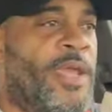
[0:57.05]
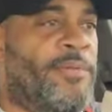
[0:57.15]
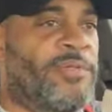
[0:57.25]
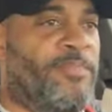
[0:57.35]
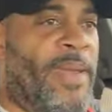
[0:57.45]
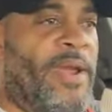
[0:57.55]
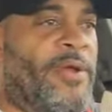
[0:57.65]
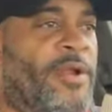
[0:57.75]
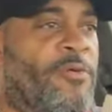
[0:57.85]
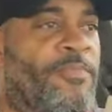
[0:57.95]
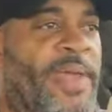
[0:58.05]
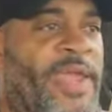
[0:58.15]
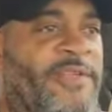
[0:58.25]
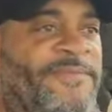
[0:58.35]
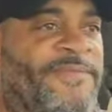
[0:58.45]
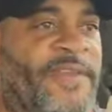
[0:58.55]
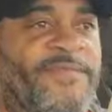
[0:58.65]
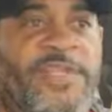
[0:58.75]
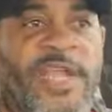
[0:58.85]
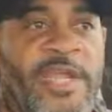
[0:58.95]
it was buried on page
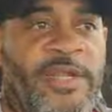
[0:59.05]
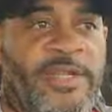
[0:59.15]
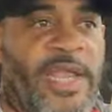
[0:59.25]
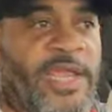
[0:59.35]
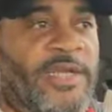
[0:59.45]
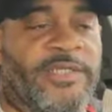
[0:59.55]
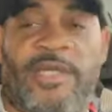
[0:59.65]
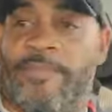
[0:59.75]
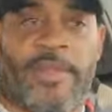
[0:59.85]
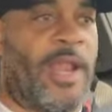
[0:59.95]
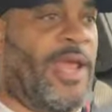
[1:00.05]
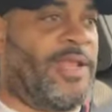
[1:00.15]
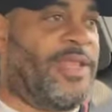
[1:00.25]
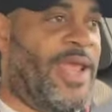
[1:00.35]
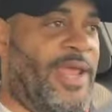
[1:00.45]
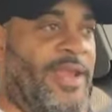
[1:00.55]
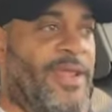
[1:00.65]
15D or something like that.